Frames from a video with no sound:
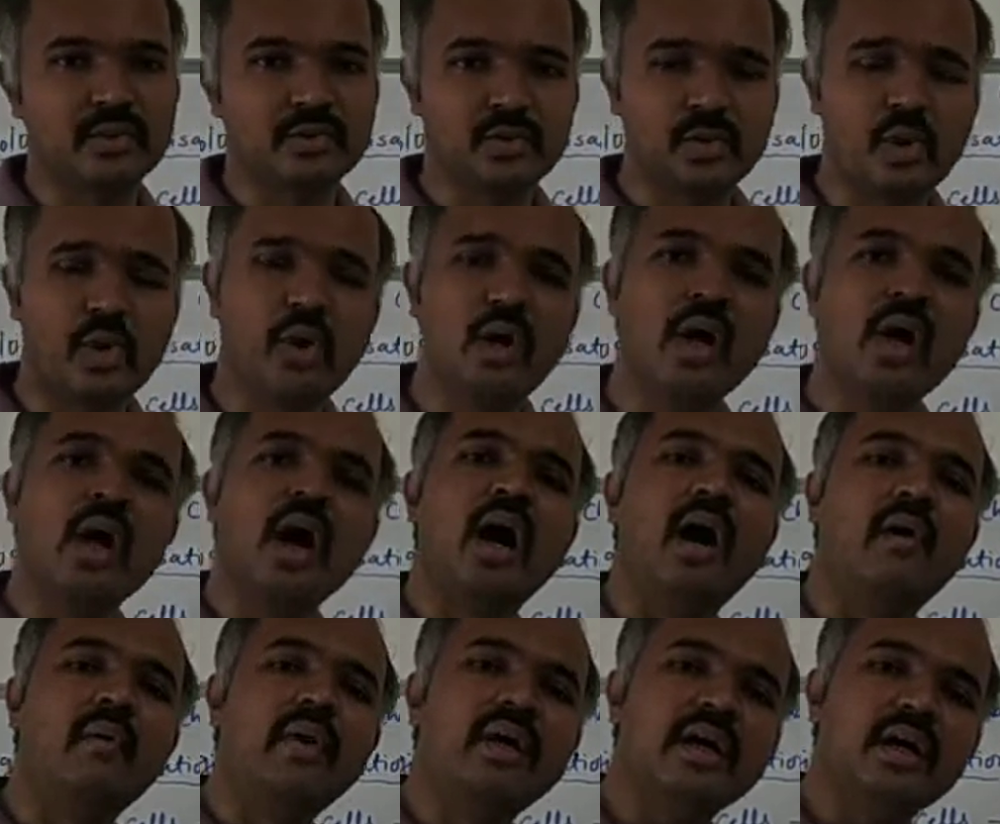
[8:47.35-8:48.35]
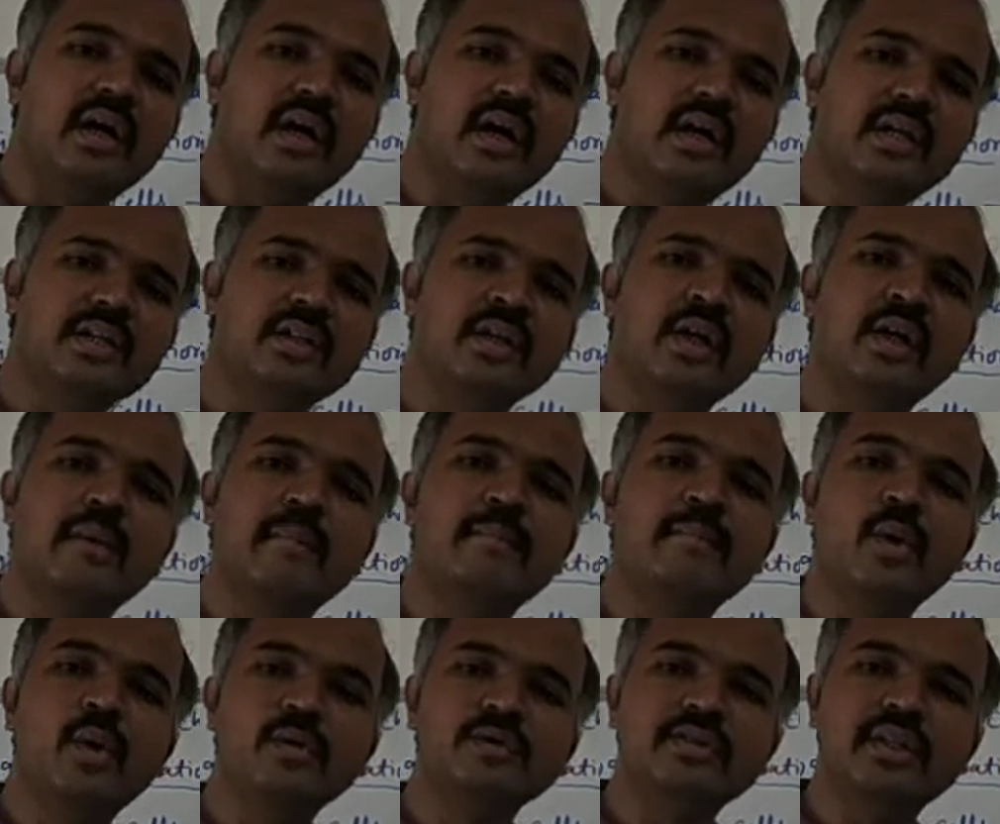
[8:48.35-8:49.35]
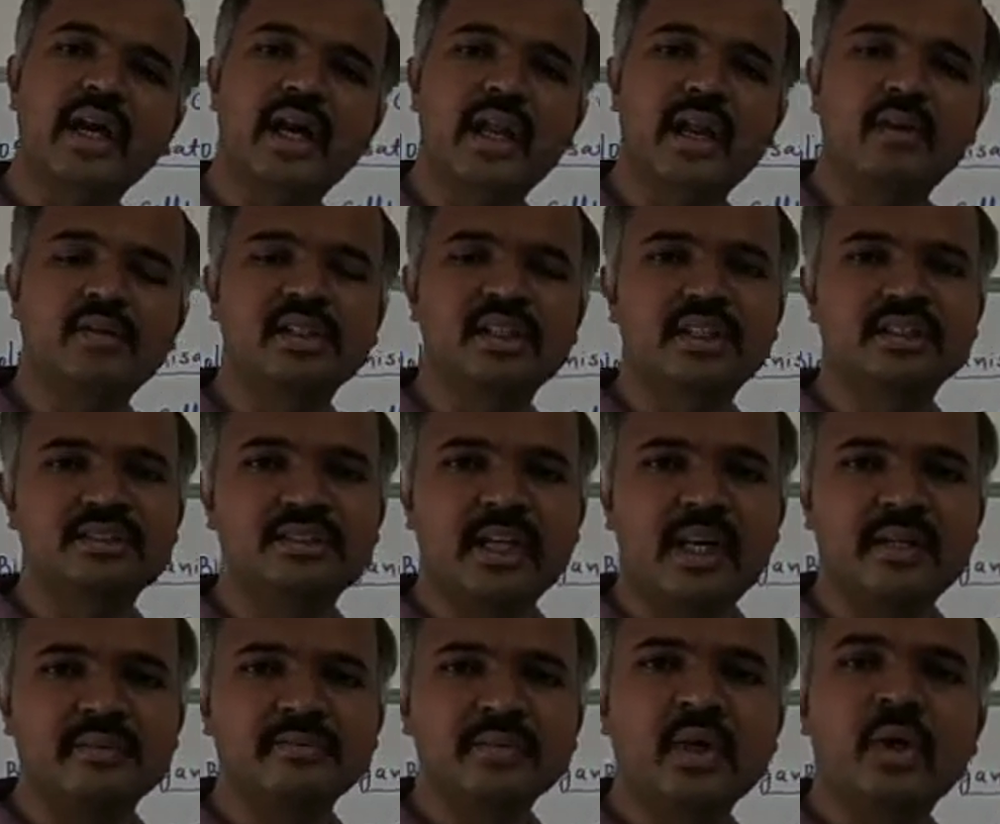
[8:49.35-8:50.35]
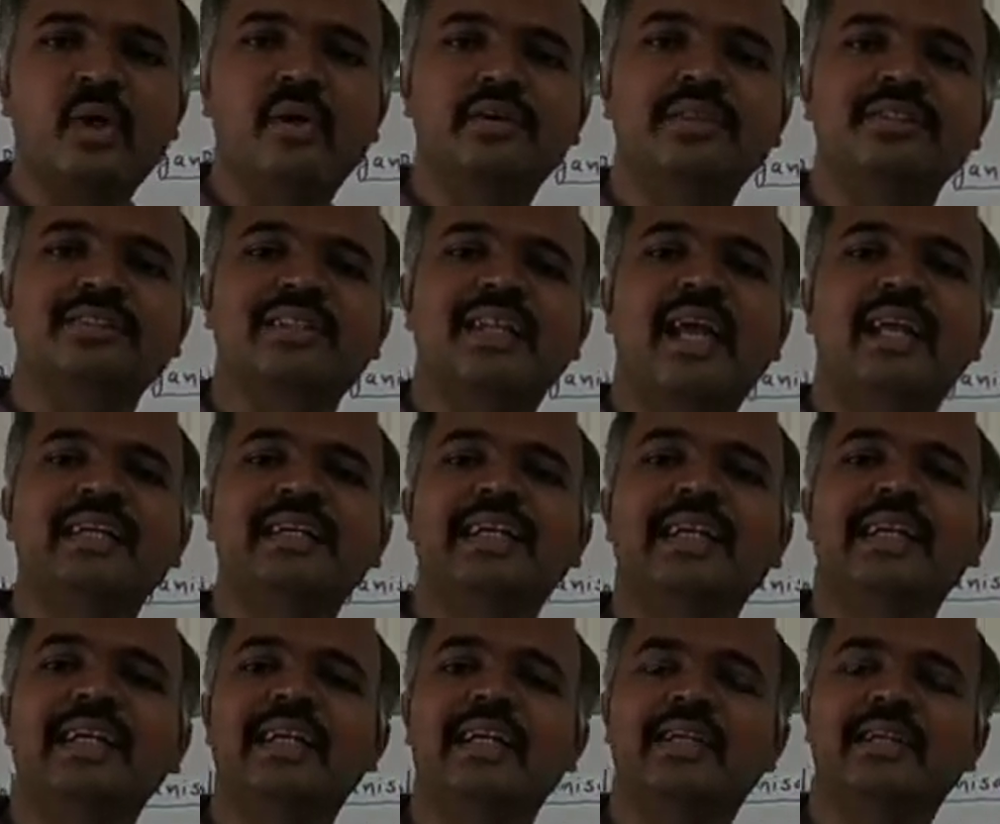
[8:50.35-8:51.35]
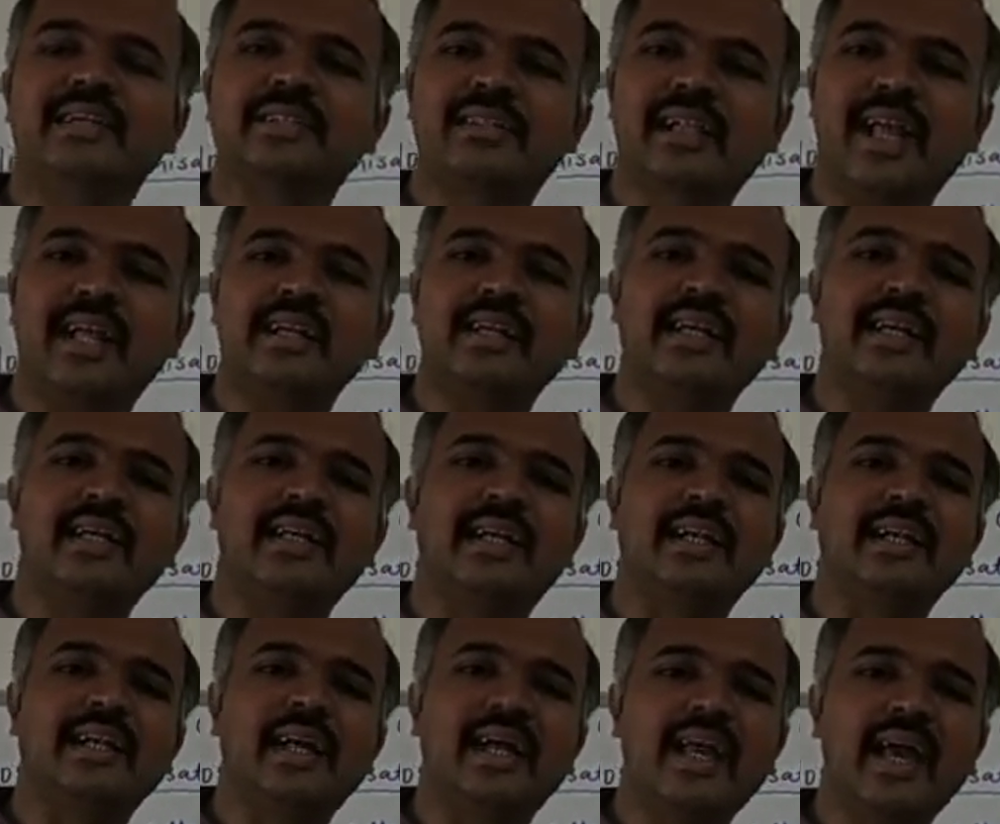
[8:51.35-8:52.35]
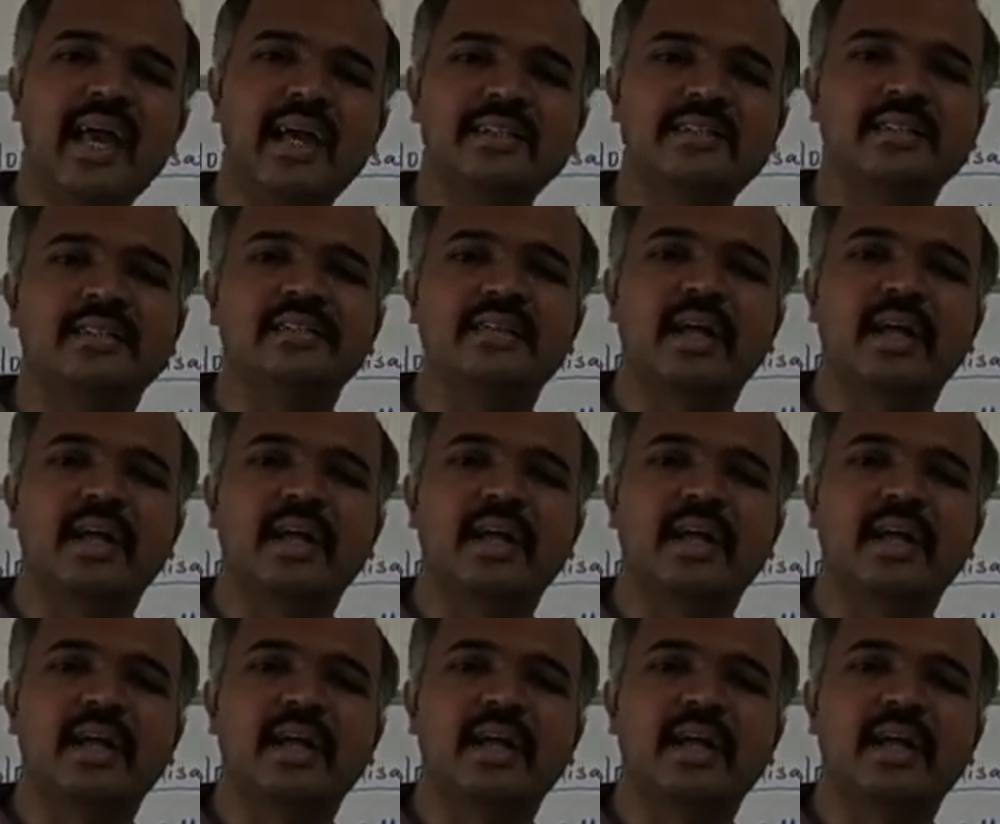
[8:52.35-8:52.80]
So our earth moves around the sun on a slightly tilted axis,